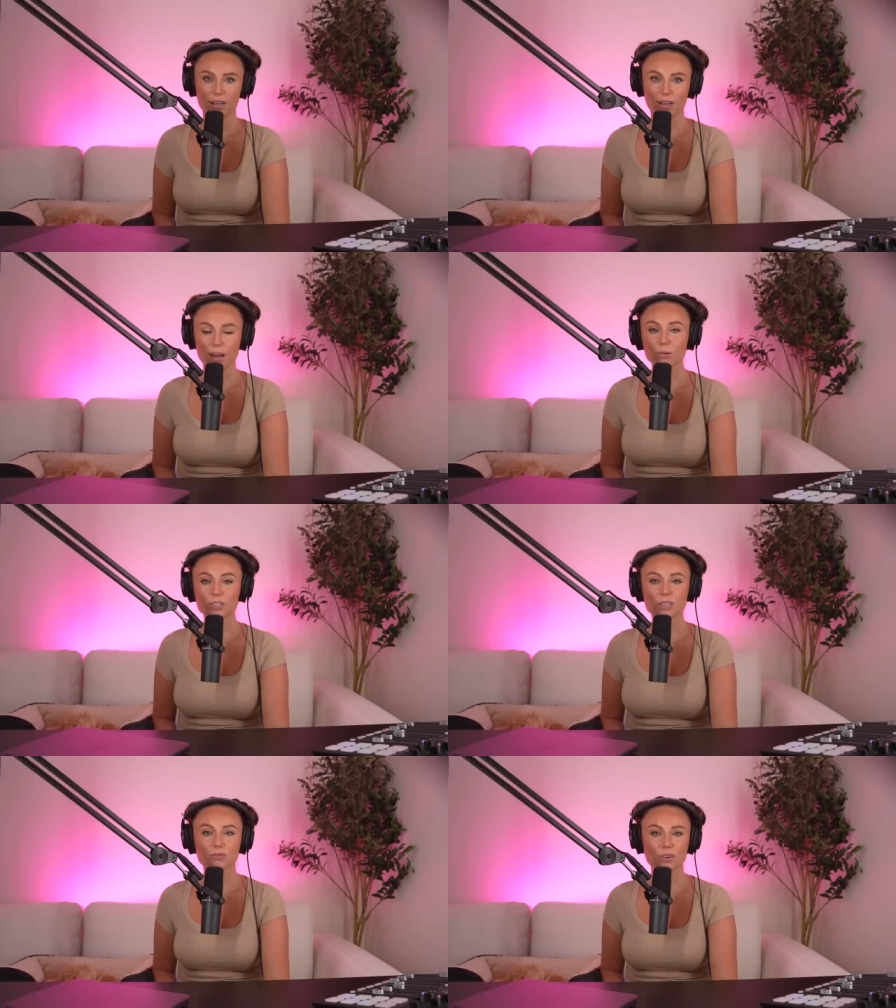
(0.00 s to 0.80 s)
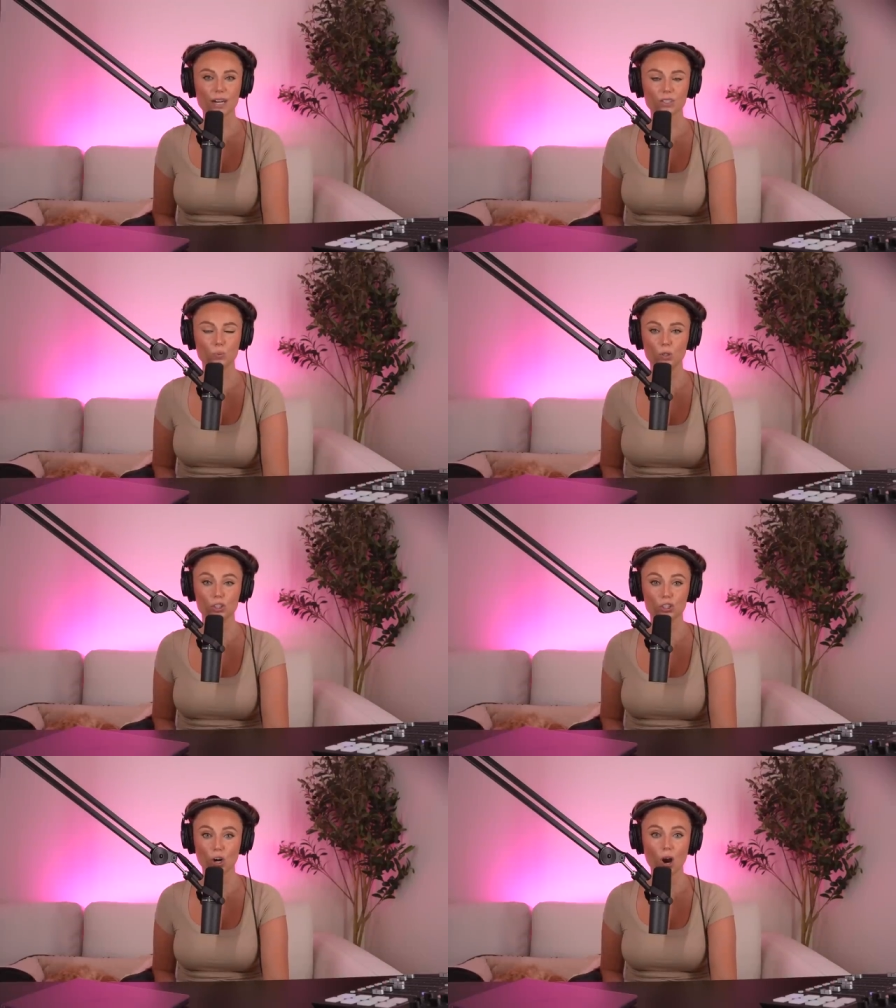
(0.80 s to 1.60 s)
Neighbors and friends were
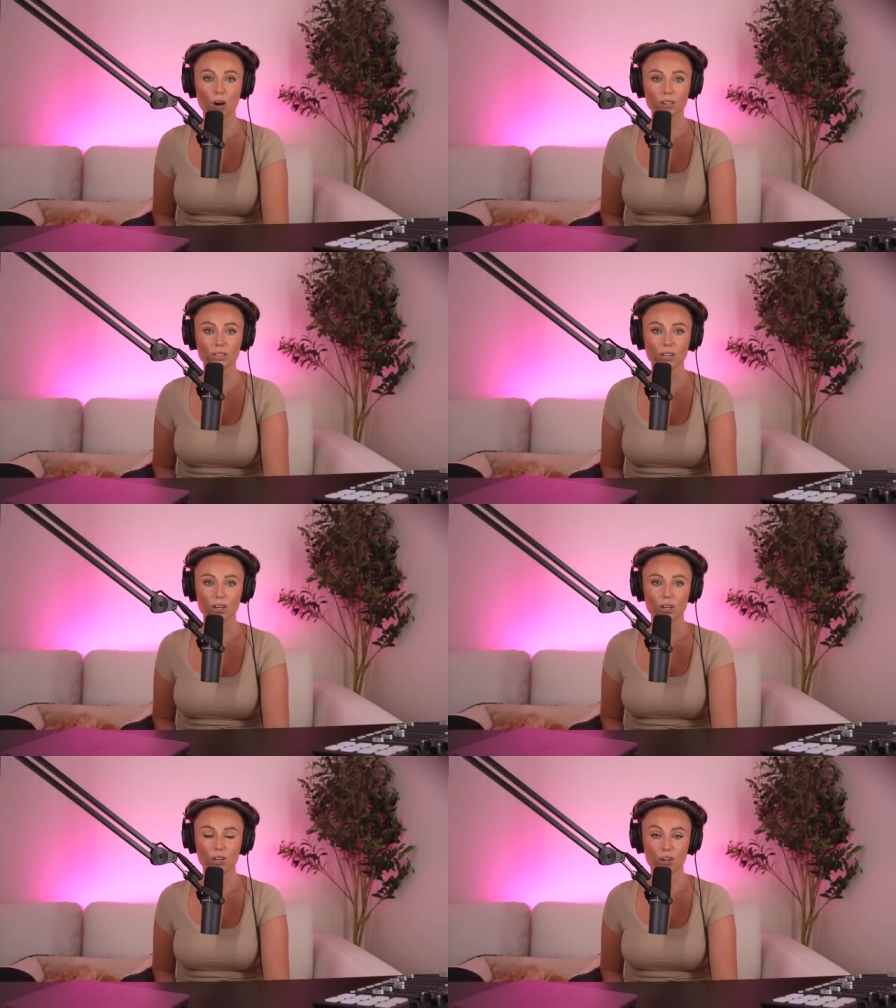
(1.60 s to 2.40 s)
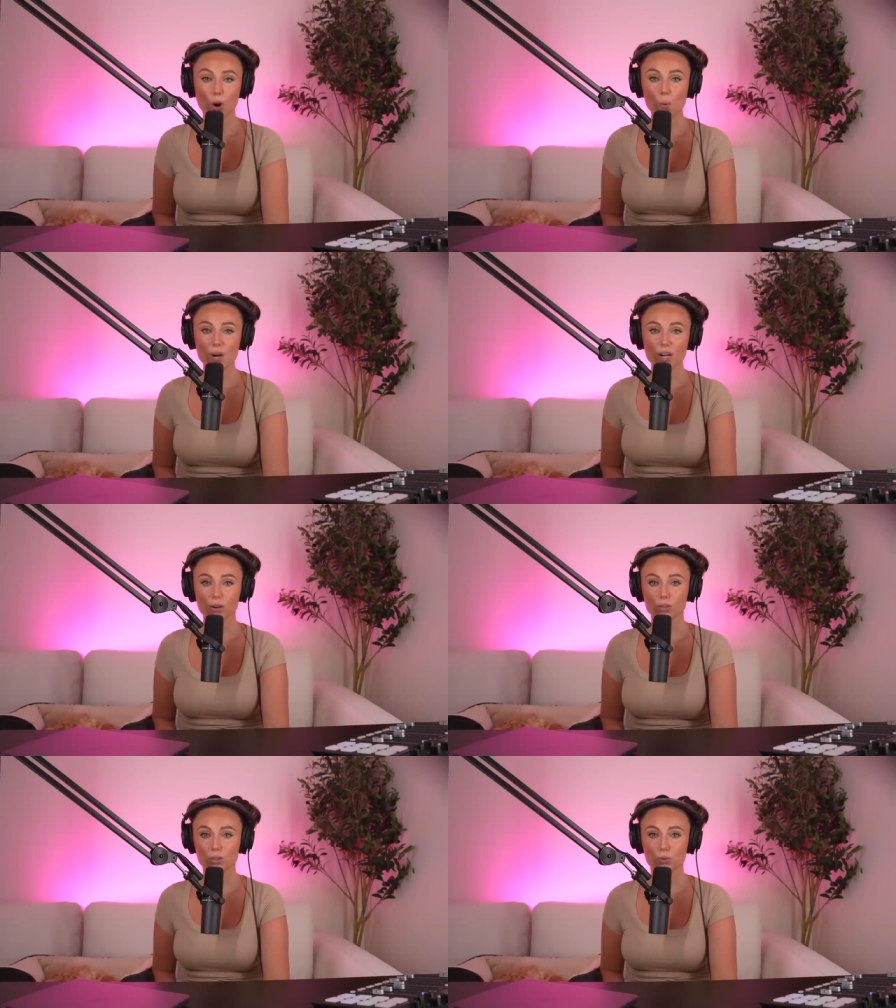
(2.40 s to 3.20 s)
shocked. No one
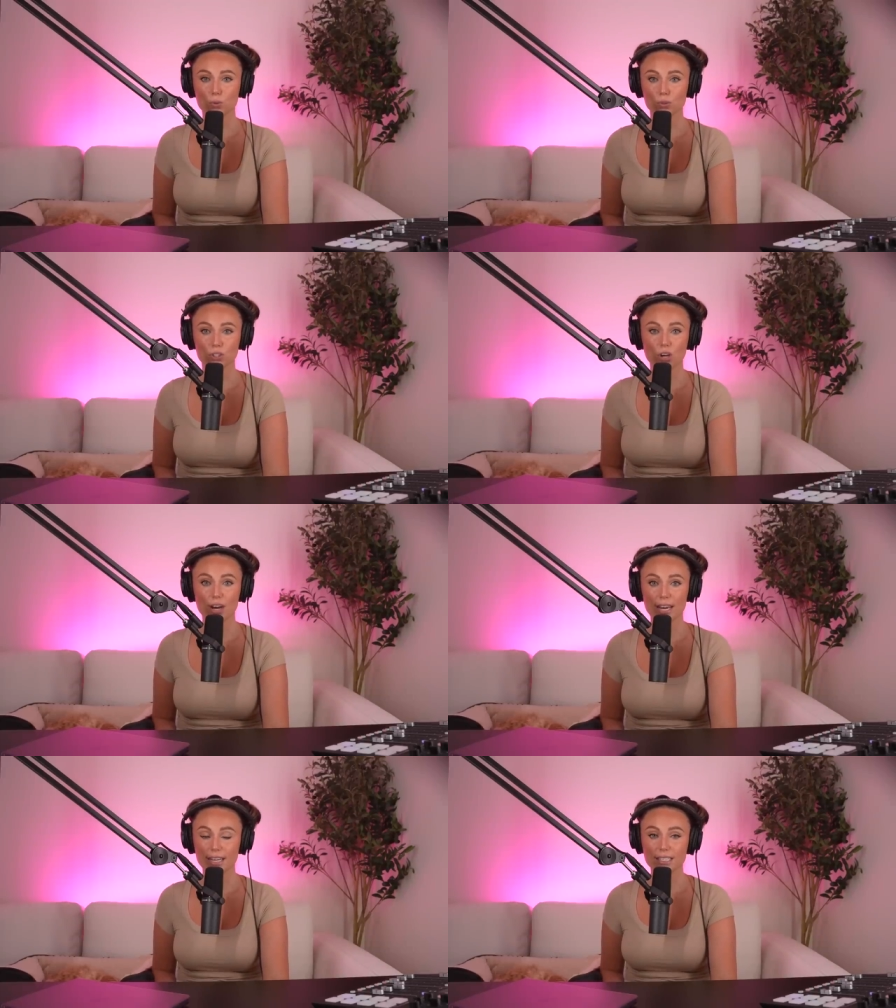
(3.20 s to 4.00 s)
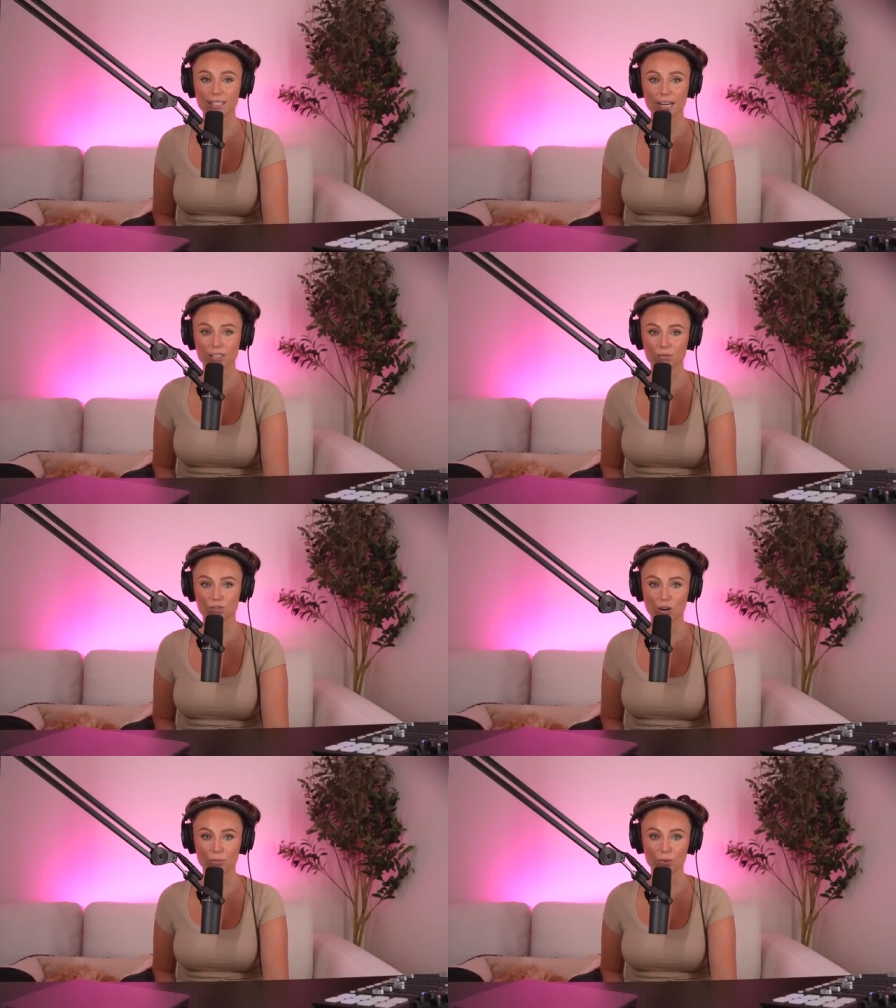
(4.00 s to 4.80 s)
at her school saw any signs of
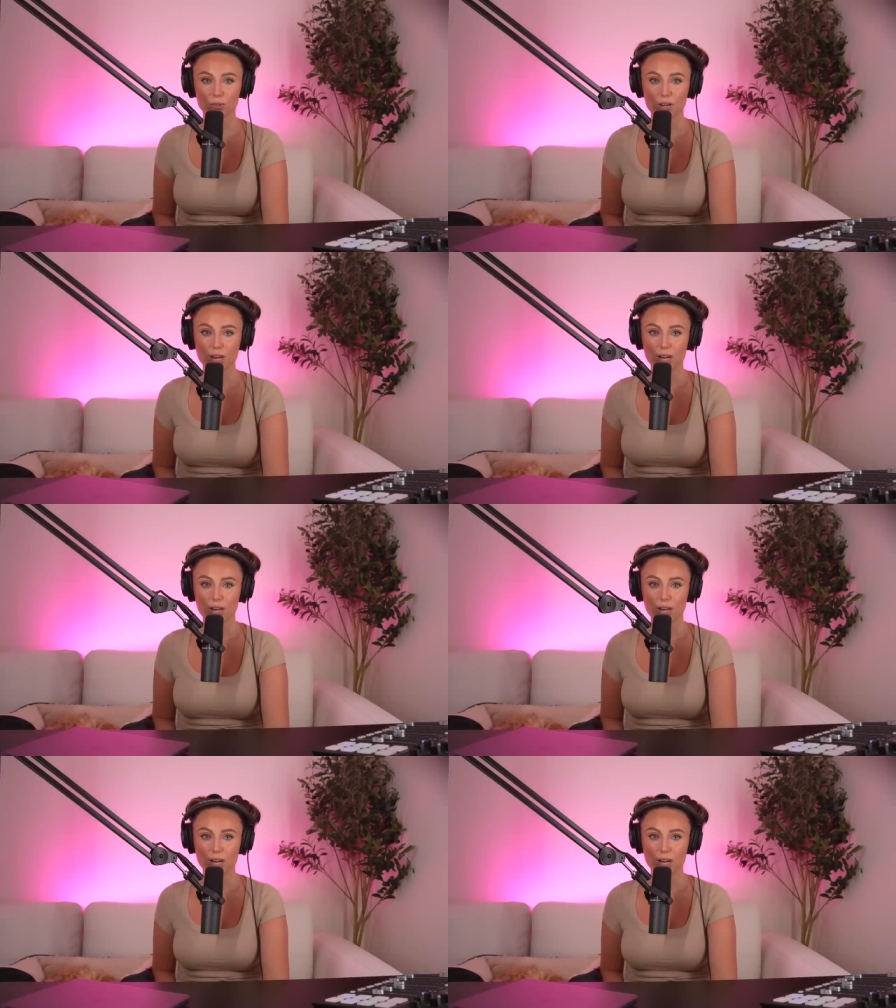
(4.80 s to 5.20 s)
trouble.